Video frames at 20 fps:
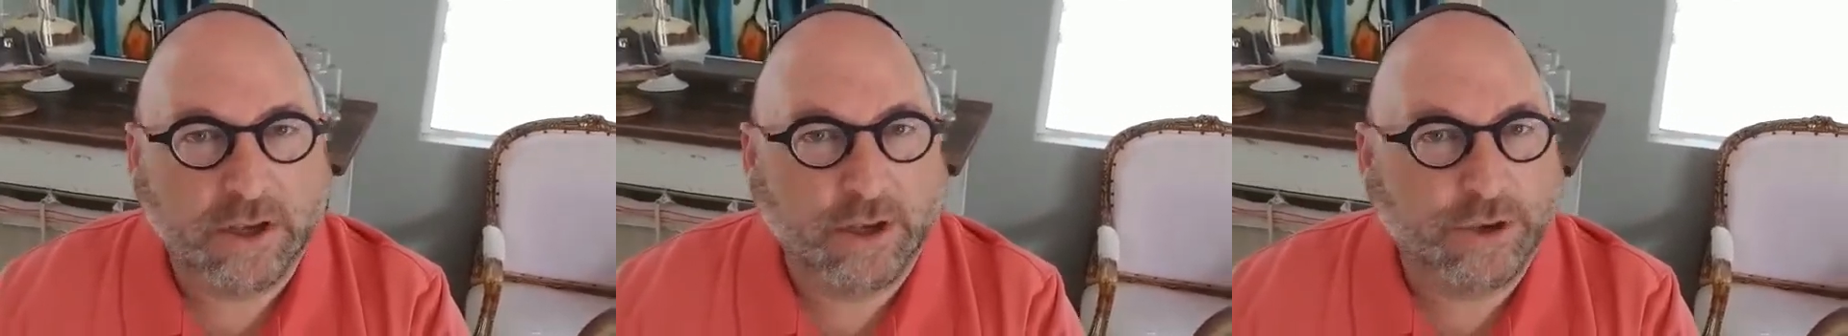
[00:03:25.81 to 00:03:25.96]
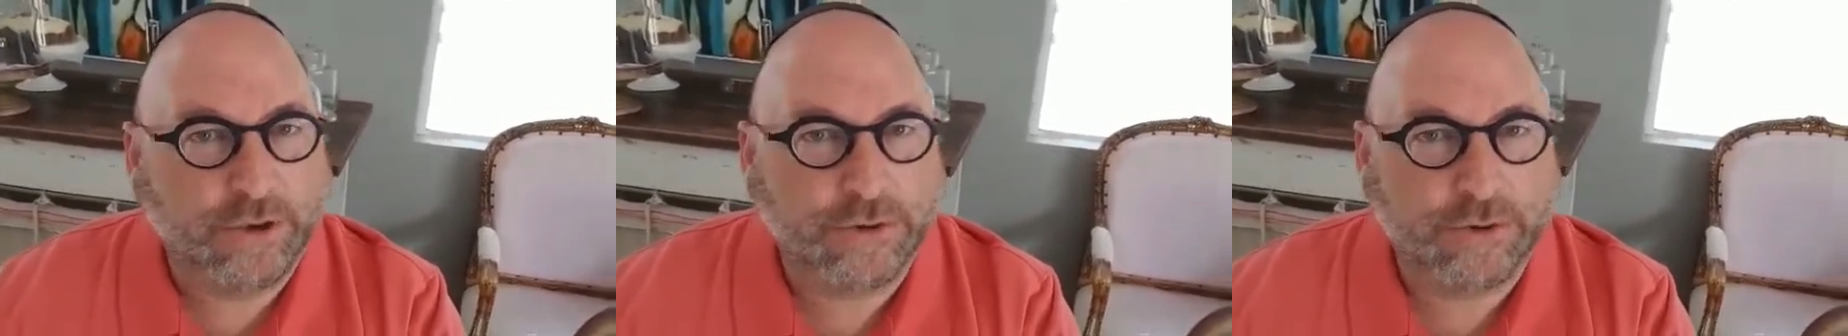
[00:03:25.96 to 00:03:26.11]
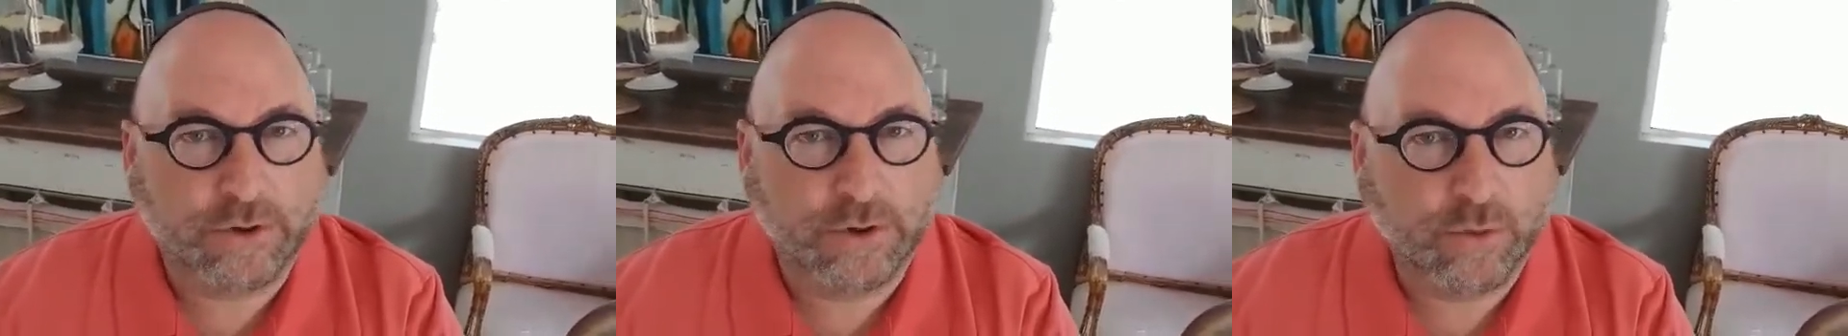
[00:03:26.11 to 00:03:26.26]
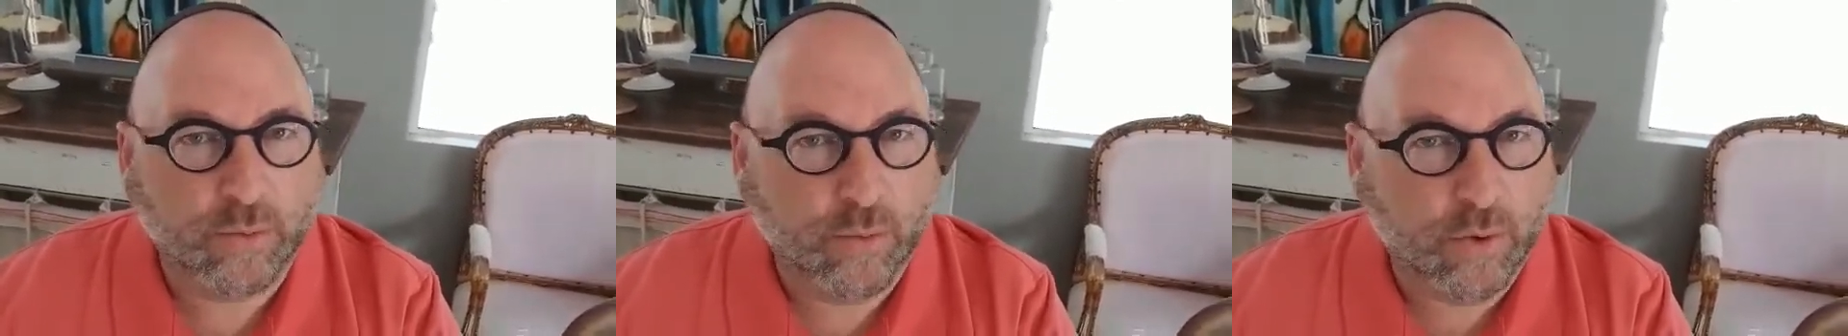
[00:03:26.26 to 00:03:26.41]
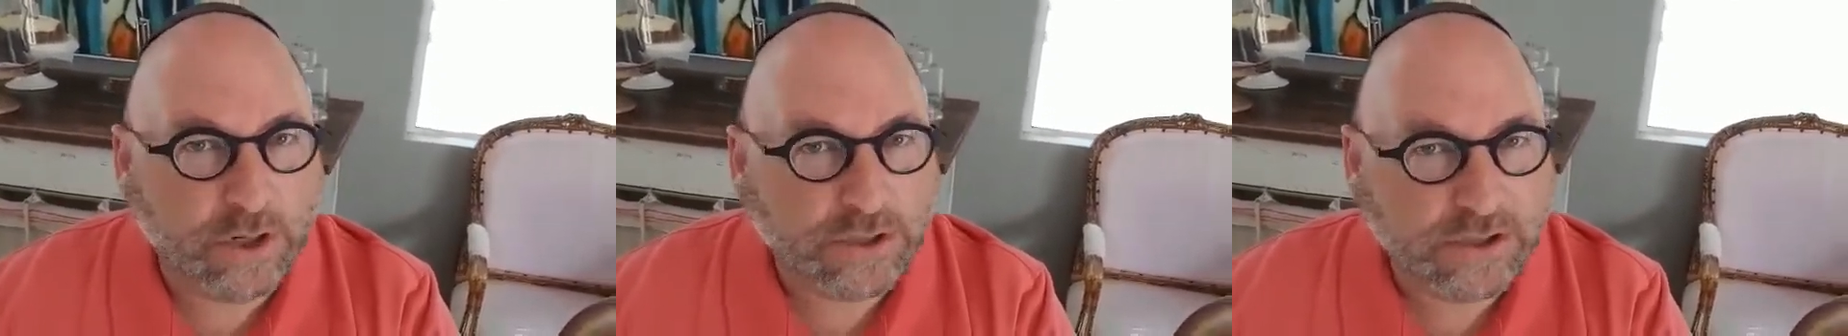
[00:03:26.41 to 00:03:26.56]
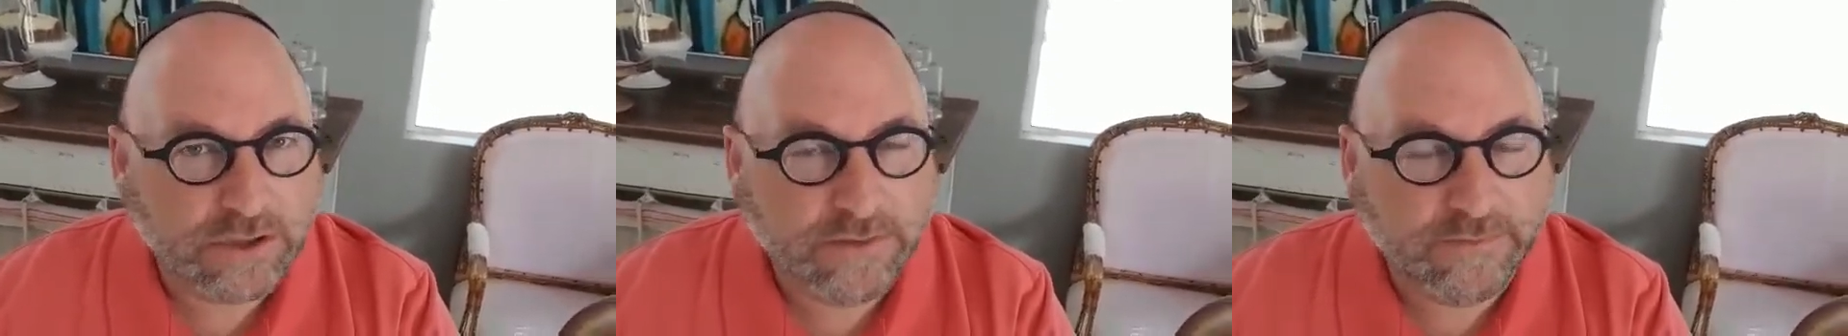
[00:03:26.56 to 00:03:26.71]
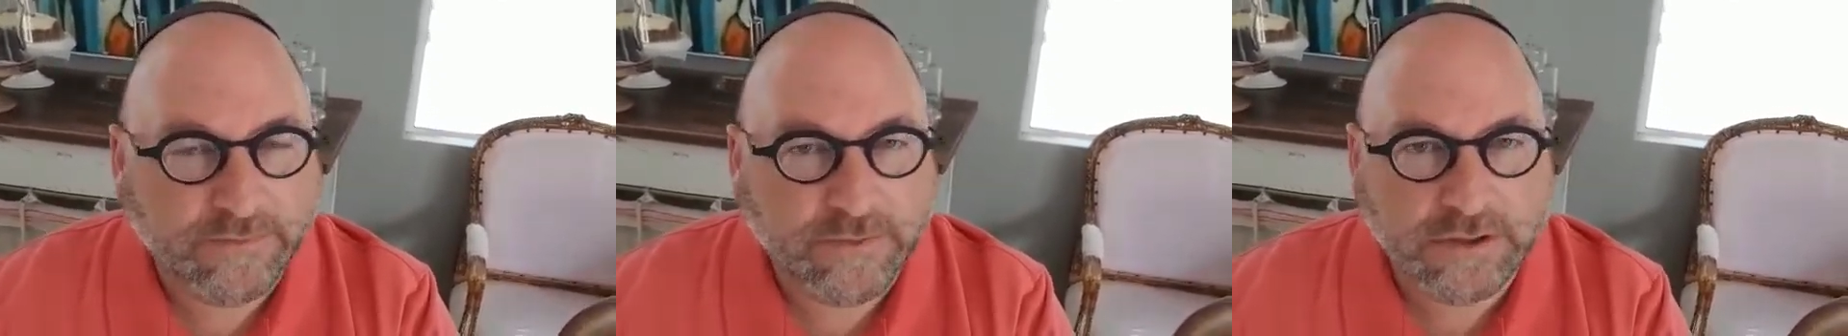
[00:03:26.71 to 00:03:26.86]
You can
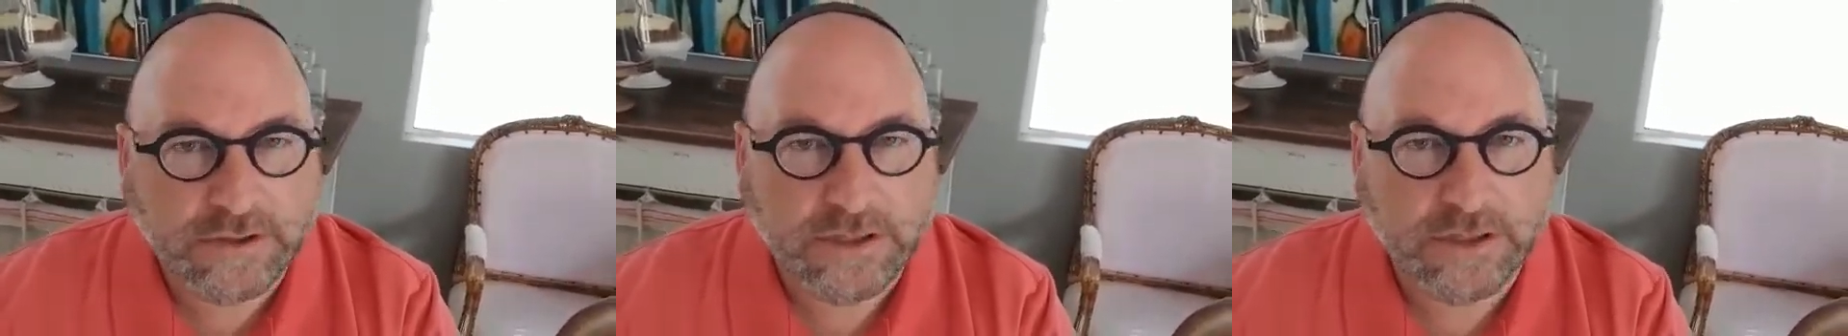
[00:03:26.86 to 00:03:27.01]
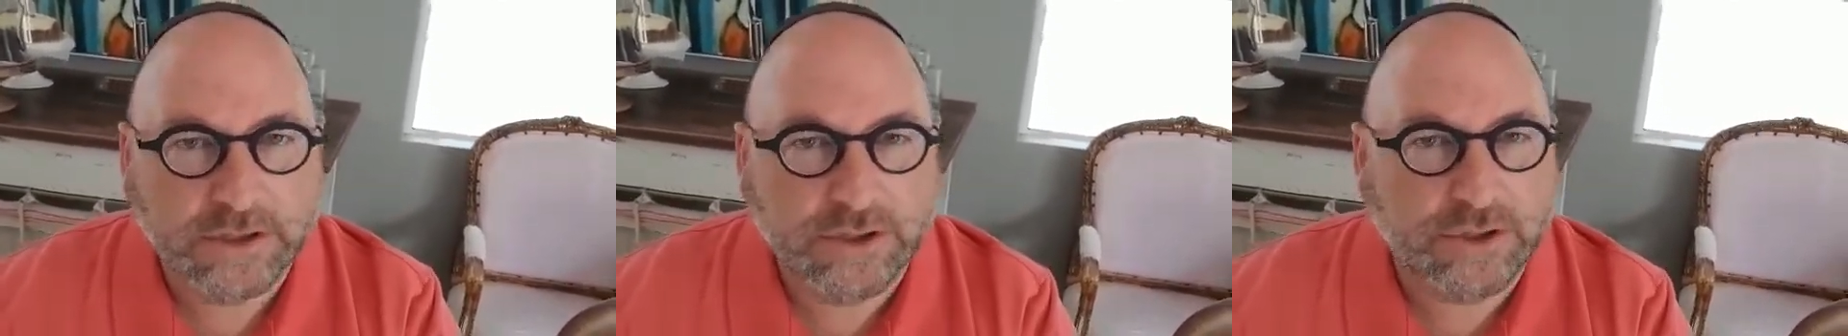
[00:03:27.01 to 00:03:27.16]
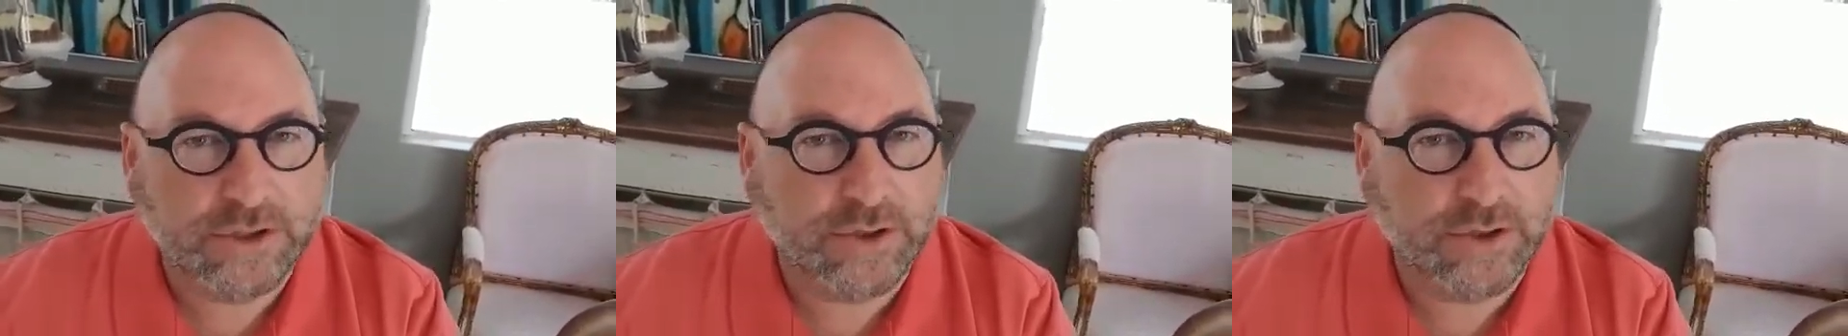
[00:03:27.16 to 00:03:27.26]
watch the footage,